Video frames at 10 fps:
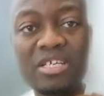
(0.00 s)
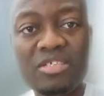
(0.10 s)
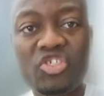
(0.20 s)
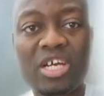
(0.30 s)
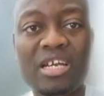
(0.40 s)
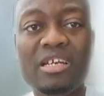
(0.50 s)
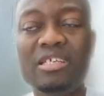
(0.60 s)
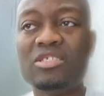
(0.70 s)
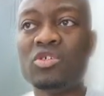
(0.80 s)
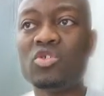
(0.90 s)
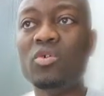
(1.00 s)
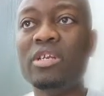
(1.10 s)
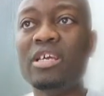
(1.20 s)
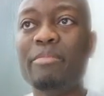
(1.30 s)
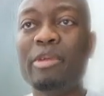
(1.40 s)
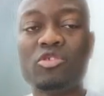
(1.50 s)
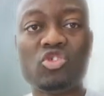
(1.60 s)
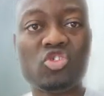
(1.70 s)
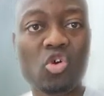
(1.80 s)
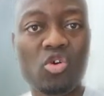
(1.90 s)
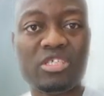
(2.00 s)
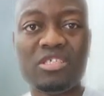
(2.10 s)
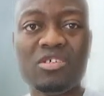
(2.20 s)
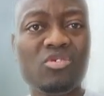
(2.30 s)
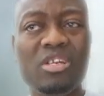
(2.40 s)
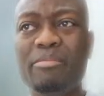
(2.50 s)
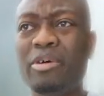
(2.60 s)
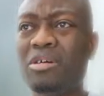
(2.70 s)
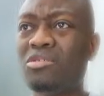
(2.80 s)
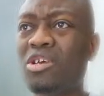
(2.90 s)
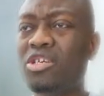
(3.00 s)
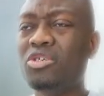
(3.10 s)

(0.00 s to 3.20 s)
this channel is not only about stocks, it's not only about,